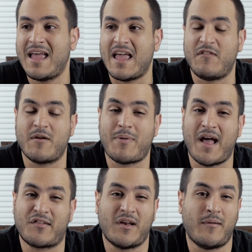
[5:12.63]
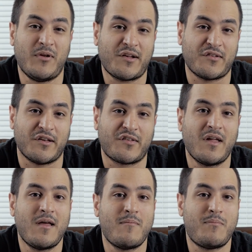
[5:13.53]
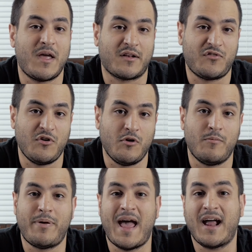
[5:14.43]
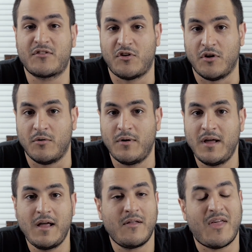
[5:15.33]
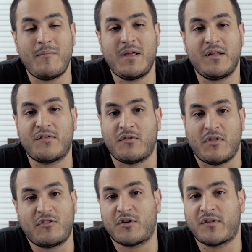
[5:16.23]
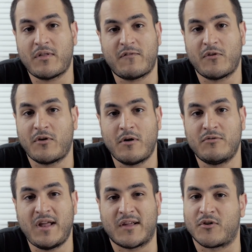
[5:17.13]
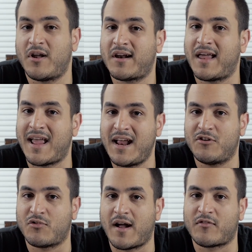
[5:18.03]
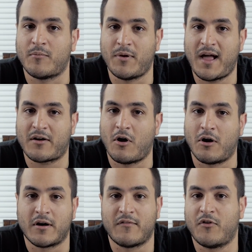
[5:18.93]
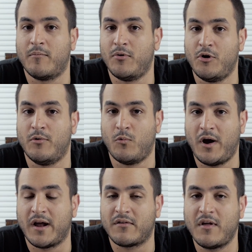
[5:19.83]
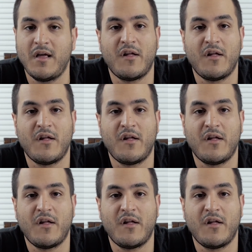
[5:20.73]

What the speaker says: If you get past an Ob Nixilis, pick 2, pack 2, that means they took something for their own deck. They're not going to hate draft a black card if they're blue and white.